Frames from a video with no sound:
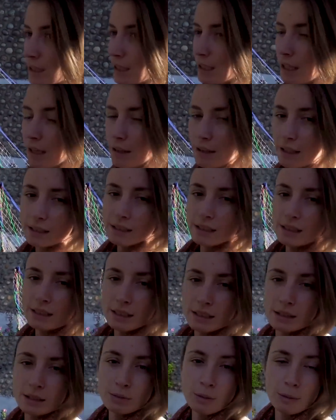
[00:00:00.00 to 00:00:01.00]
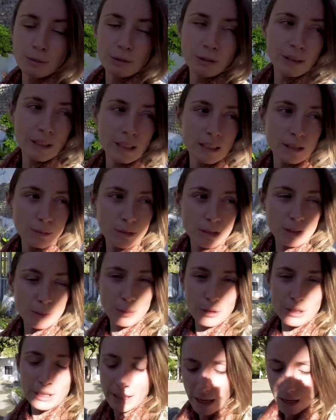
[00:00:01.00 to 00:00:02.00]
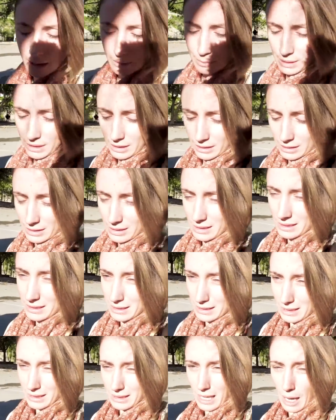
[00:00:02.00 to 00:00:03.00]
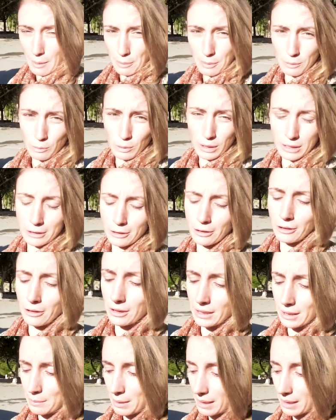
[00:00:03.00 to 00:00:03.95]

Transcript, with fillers: so yeah that's what we're doing I just wanted to point it out because it does happen when you're in